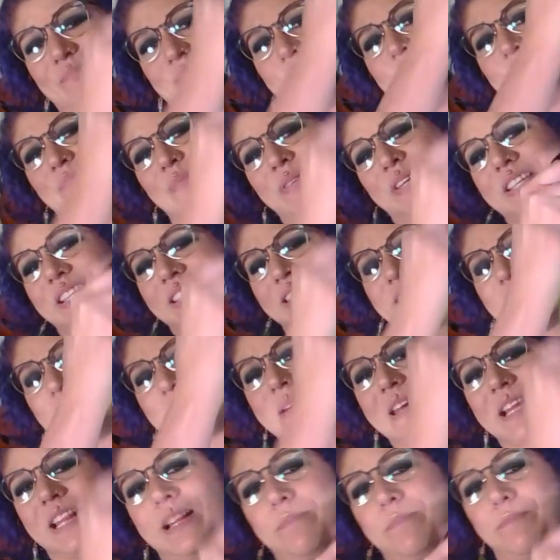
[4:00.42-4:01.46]
because they
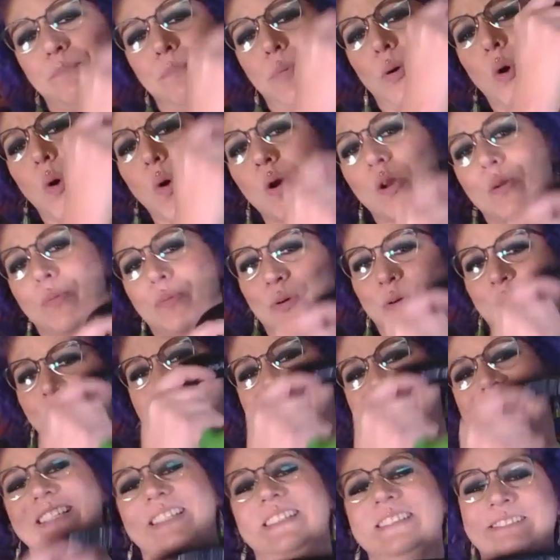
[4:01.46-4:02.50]
make them portable.
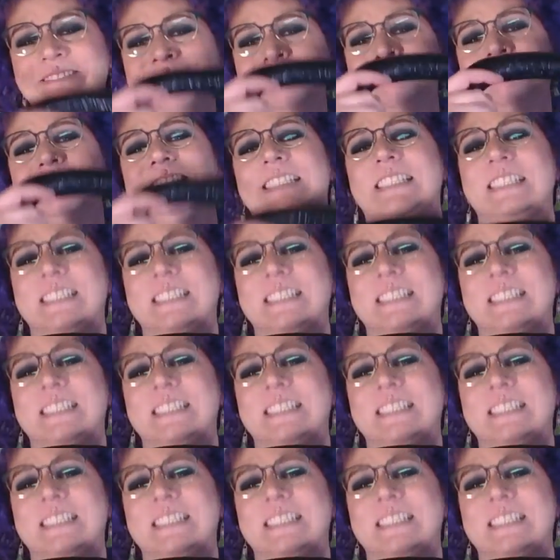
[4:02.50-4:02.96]
Ugh.